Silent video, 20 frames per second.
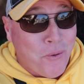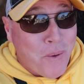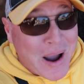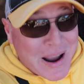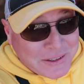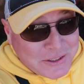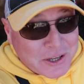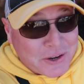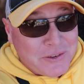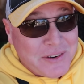
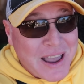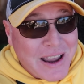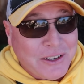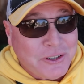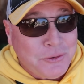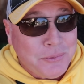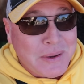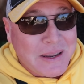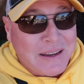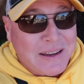Wait till
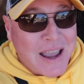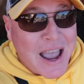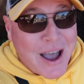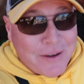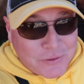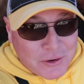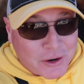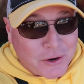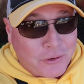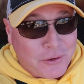next week
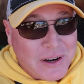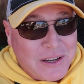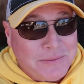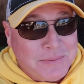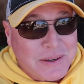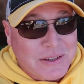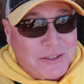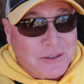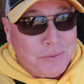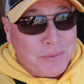after
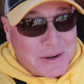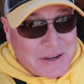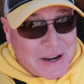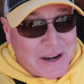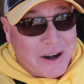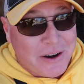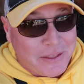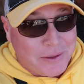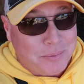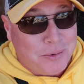Christmas when you
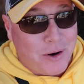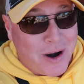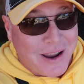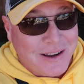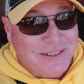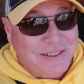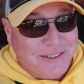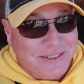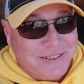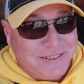hear the
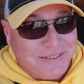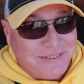price.